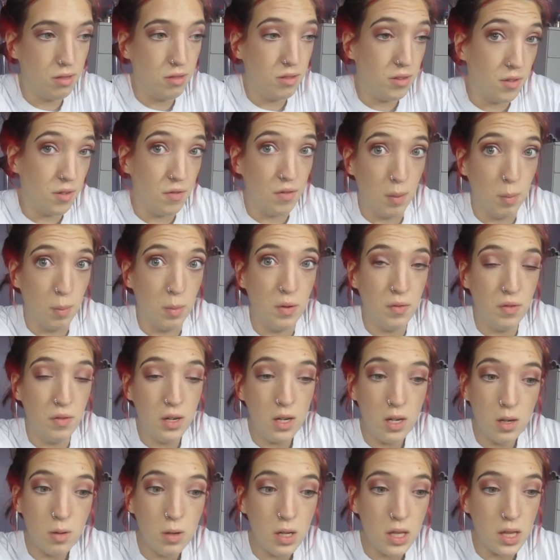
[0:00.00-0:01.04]
to film the
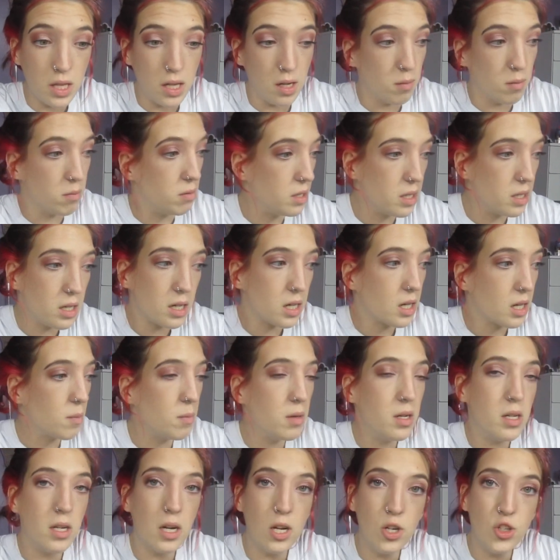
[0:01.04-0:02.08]
video with him, but he kept
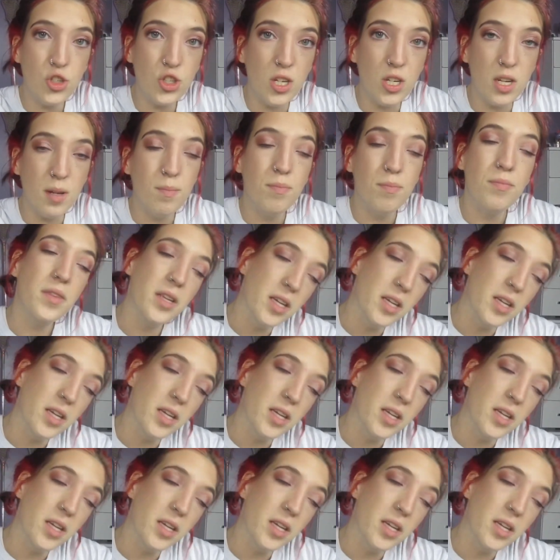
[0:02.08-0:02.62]
on touching it,